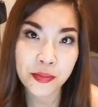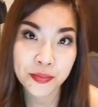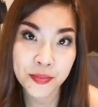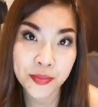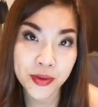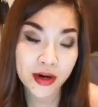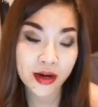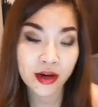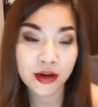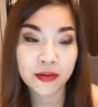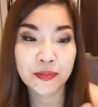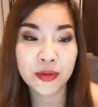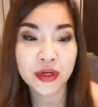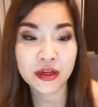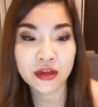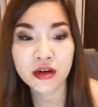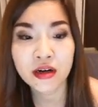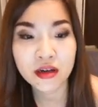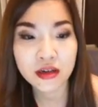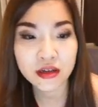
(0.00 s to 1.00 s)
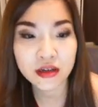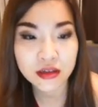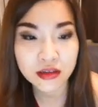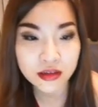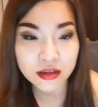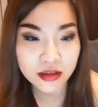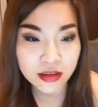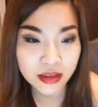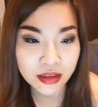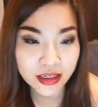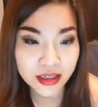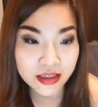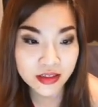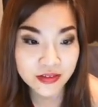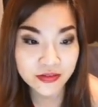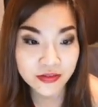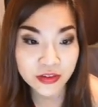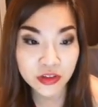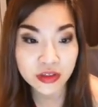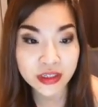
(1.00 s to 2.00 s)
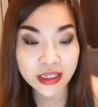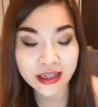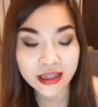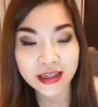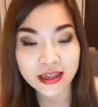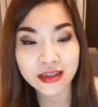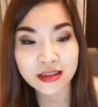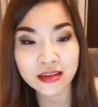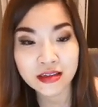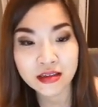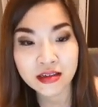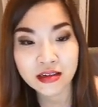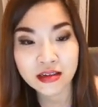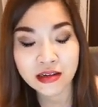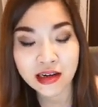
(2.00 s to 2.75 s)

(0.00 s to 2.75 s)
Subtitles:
but because these few days,